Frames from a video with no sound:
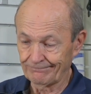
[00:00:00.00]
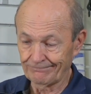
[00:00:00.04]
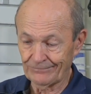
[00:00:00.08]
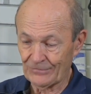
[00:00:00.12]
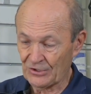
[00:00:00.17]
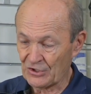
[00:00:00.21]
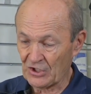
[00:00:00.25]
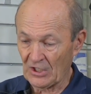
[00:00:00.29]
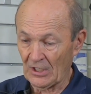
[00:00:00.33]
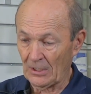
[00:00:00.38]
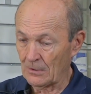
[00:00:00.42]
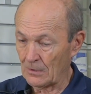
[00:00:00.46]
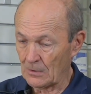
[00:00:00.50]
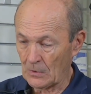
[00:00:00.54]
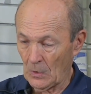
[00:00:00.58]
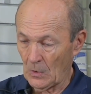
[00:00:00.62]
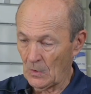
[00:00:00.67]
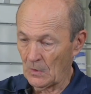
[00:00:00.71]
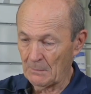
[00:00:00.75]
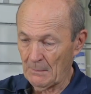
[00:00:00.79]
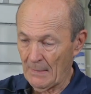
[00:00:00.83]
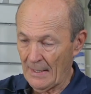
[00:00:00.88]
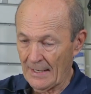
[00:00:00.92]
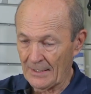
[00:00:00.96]

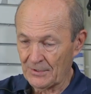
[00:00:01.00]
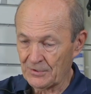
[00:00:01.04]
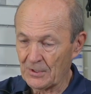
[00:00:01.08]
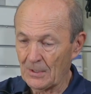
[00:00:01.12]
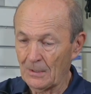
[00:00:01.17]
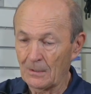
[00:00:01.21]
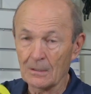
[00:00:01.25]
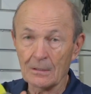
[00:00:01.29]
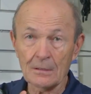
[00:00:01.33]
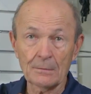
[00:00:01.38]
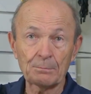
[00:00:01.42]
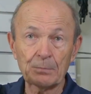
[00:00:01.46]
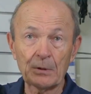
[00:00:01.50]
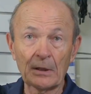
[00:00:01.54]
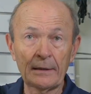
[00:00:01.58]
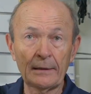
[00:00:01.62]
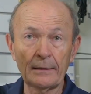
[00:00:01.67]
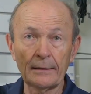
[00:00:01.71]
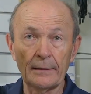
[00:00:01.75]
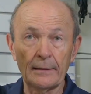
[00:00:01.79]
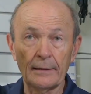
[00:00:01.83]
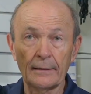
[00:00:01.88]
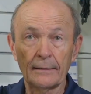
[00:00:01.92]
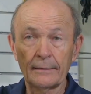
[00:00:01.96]
silicone masks that are
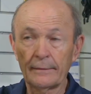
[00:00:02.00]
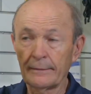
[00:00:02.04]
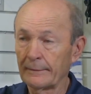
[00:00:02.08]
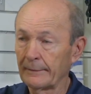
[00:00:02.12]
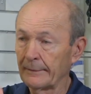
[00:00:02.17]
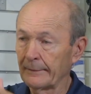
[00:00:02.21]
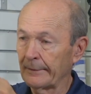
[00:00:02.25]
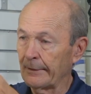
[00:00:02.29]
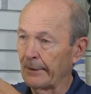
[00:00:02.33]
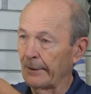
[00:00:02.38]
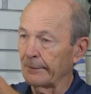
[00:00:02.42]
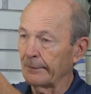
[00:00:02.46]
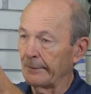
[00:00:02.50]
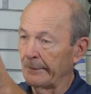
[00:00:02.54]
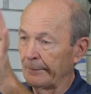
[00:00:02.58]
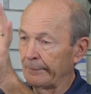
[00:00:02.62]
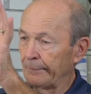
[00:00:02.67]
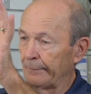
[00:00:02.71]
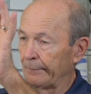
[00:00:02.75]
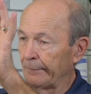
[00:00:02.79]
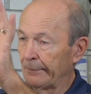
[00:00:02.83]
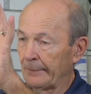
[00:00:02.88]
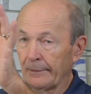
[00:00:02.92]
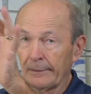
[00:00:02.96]
completely
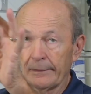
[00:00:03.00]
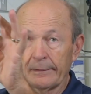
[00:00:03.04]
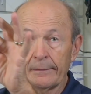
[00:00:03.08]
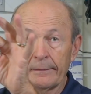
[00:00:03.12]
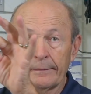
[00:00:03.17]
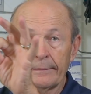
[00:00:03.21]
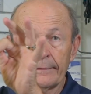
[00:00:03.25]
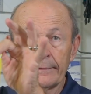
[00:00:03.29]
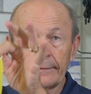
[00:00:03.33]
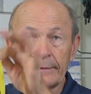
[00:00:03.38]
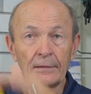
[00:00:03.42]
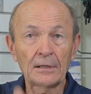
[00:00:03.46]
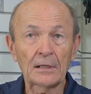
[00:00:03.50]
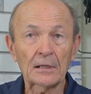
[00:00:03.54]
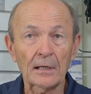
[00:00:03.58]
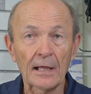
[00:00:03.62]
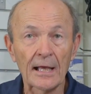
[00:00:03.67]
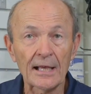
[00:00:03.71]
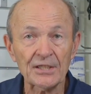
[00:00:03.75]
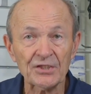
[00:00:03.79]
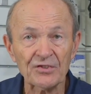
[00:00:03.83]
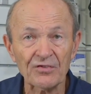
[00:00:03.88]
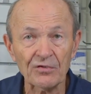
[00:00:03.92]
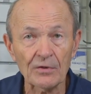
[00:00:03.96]
colored, and they
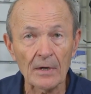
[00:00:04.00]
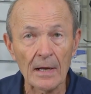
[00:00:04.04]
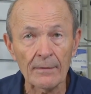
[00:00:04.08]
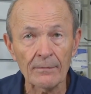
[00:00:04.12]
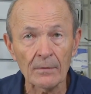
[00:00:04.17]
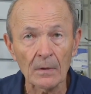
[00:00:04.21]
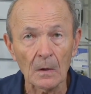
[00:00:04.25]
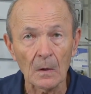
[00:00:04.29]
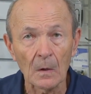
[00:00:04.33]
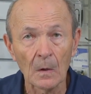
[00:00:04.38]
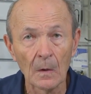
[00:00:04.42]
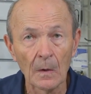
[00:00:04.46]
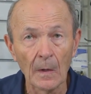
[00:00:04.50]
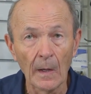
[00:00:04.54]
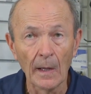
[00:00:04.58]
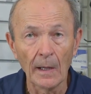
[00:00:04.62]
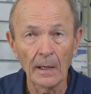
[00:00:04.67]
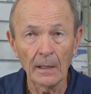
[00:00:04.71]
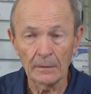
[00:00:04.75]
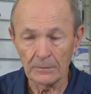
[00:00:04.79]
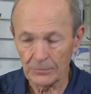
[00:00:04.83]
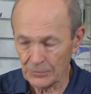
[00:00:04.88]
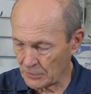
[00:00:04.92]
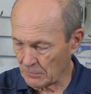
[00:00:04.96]
last forever.
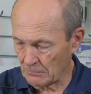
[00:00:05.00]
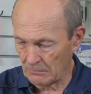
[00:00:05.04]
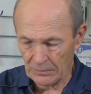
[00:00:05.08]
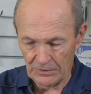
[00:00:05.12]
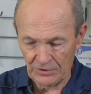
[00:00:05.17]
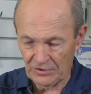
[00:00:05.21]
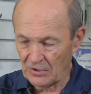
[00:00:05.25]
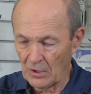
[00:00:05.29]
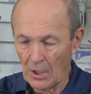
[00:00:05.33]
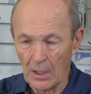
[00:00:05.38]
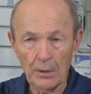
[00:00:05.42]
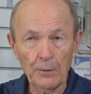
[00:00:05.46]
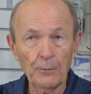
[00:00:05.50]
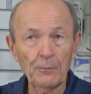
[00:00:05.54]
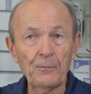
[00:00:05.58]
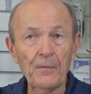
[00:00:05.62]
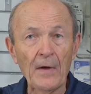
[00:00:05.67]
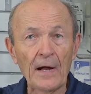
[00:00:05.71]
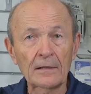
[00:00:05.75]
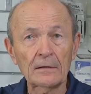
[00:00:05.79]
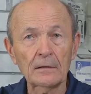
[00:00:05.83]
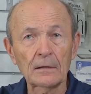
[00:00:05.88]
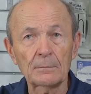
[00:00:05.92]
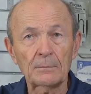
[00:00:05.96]
Yeah, it's not
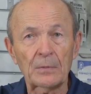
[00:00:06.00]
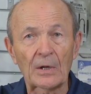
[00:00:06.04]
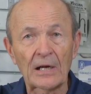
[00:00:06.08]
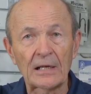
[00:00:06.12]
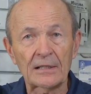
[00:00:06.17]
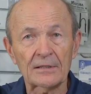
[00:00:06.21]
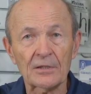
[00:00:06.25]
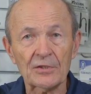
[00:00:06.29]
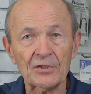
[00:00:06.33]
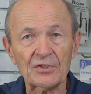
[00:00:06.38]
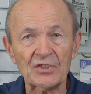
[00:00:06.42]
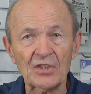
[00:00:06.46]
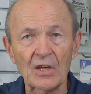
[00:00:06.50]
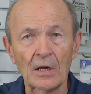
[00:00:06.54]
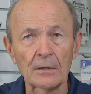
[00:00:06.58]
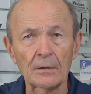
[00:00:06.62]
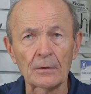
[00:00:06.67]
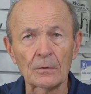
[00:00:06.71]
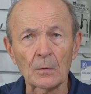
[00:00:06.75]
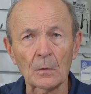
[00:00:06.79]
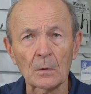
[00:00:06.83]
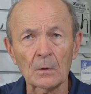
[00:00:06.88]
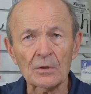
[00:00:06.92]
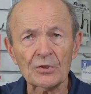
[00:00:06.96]
affected by the
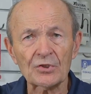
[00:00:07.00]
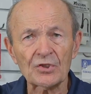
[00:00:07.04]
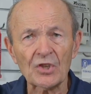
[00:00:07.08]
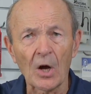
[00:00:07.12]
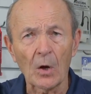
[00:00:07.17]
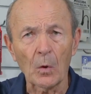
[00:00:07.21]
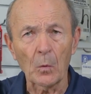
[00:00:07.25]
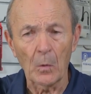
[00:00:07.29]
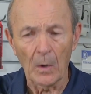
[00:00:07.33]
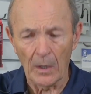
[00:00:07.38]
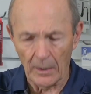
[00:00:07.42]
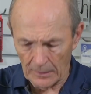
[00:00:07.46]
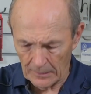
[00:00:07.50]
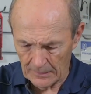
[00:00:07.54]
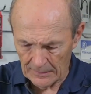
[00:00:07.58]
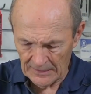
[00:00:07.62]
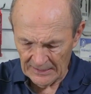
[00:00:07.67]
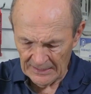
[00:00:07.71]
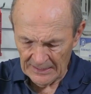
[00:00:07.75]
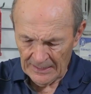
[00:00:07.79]
sun or salt water.